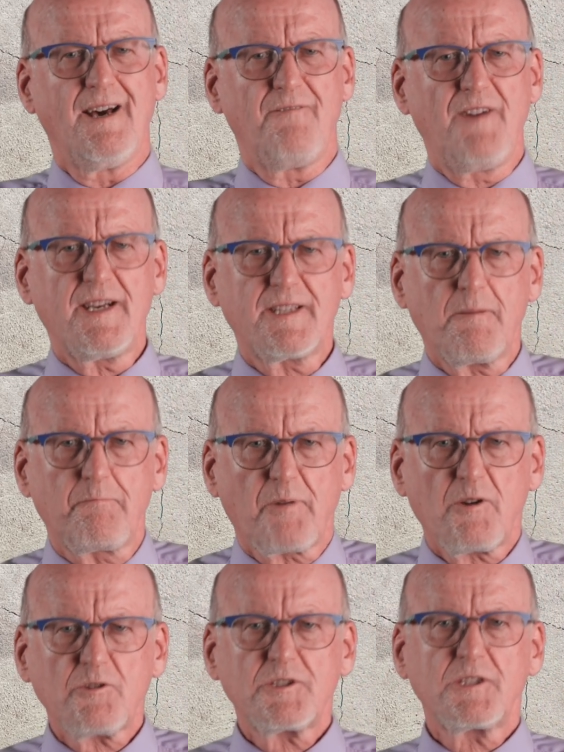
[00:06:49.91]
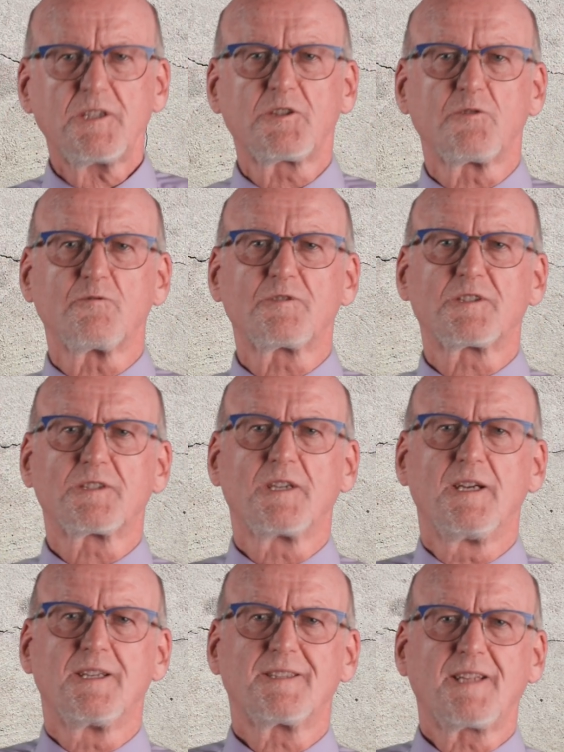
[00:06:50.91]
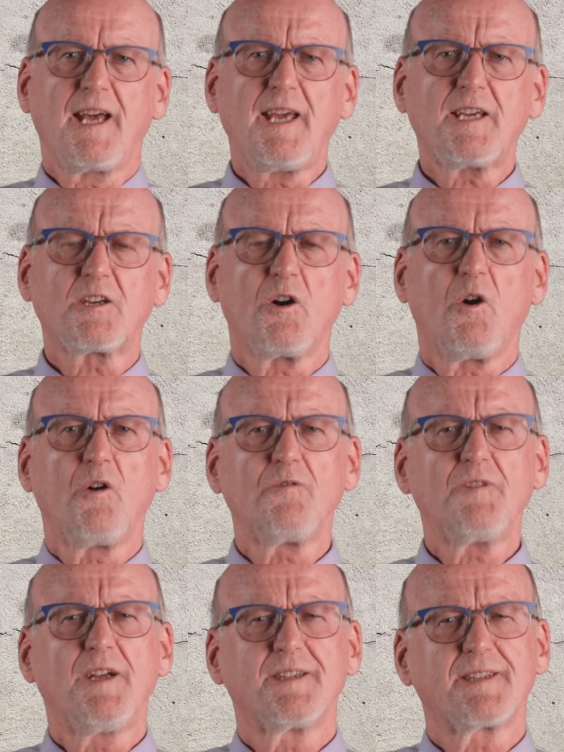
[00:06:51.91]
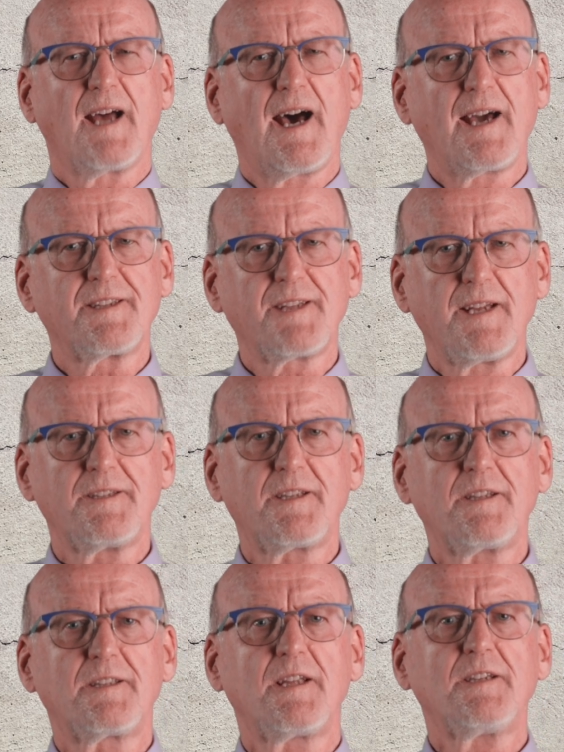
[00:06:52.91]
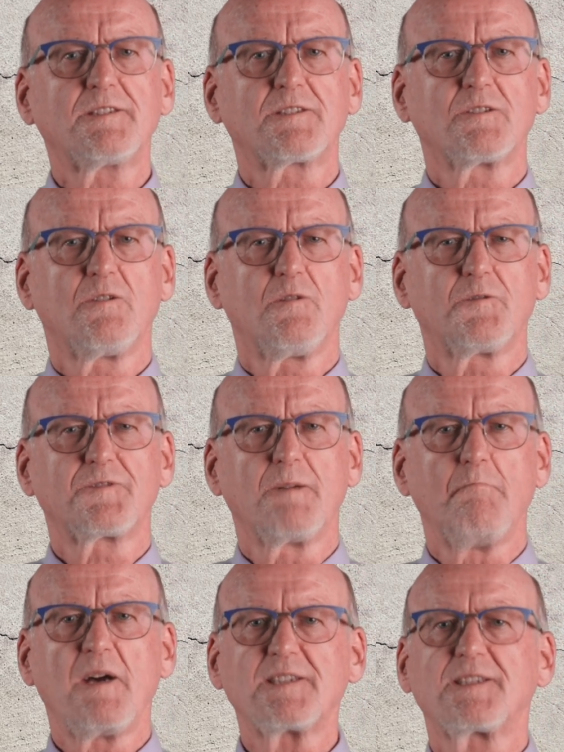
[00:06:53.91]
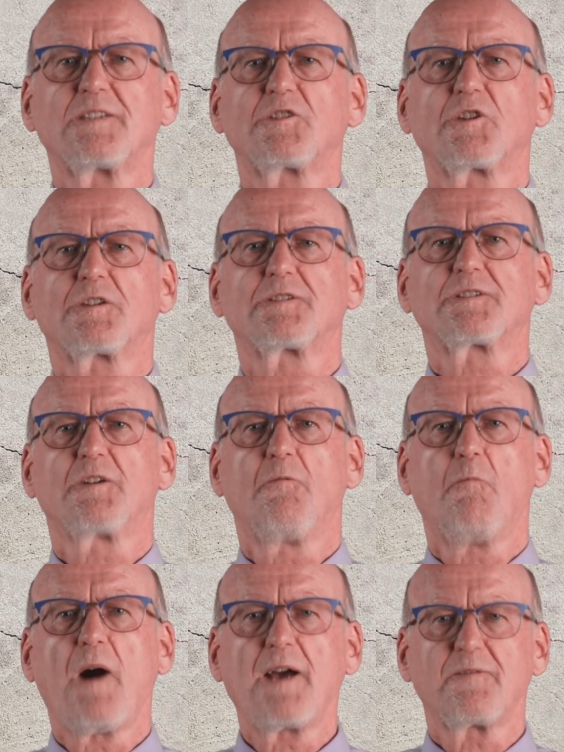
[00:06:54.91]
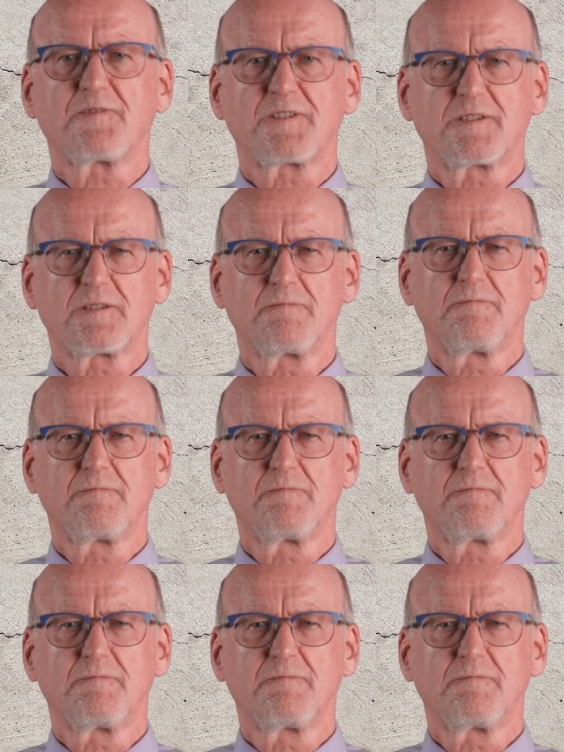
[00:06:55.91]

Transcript: where the prostitutes take on the identities of the messenger's wives.